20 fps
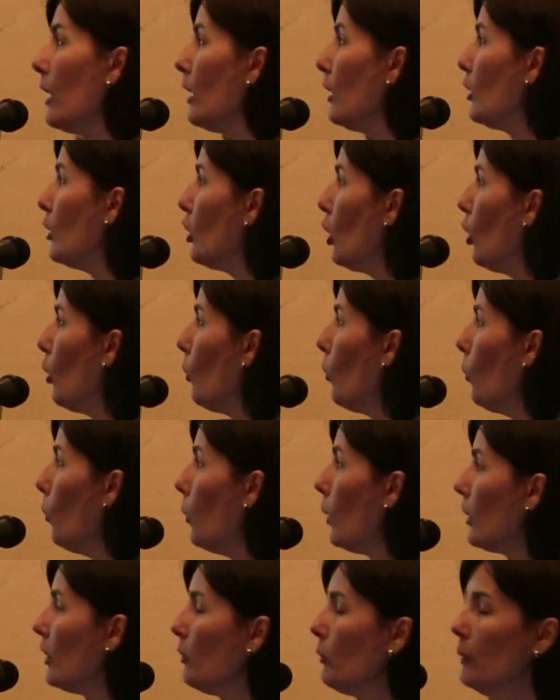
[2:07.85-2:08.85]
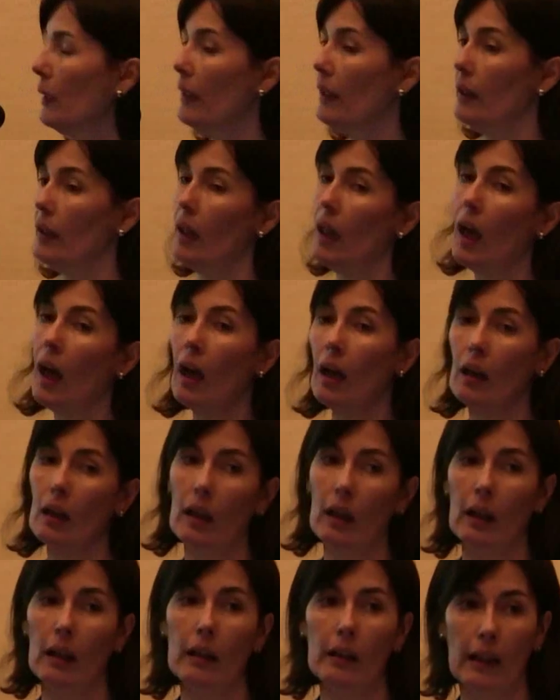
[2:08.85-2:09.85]
So what we
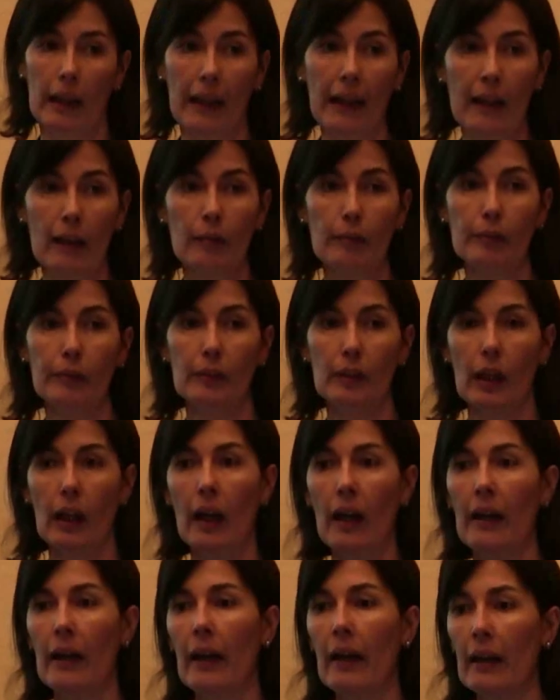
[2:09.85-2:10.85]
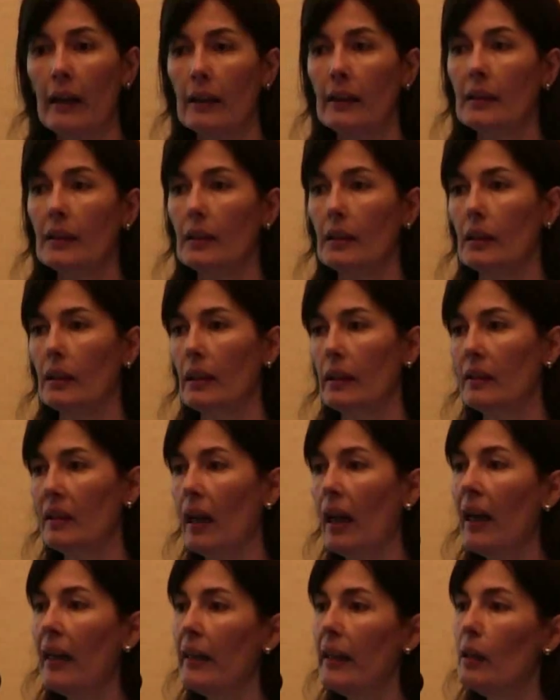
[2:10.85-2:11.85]
have are eyes that
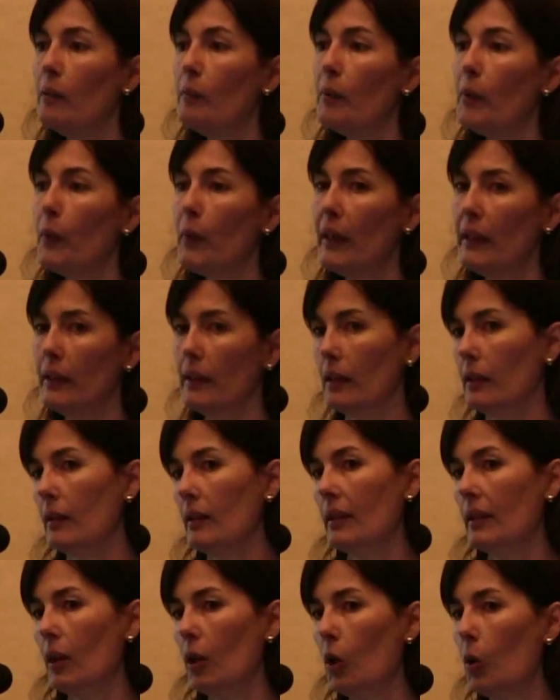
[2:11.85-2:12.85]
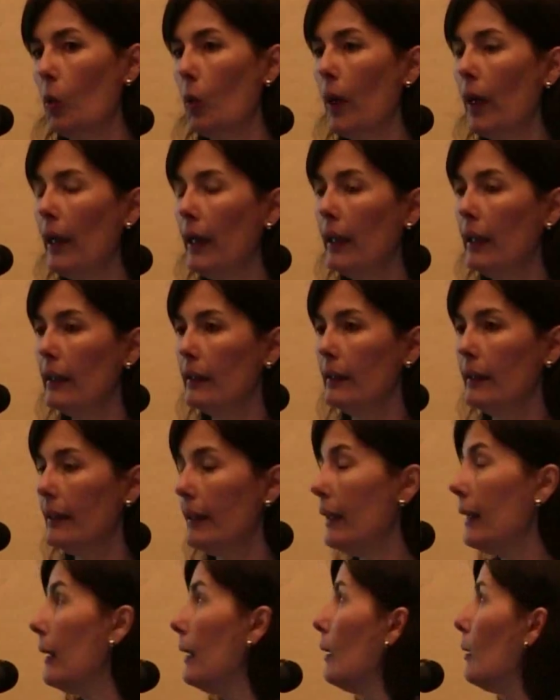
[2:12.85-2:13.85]
are aberrated. So
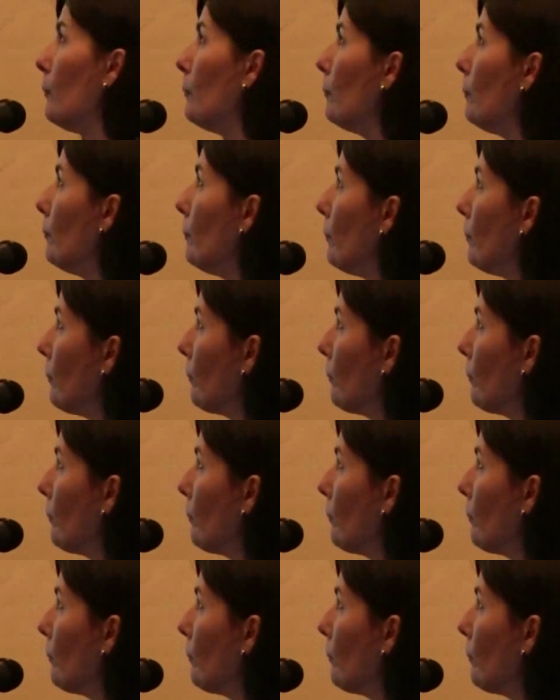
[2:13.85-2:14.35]
the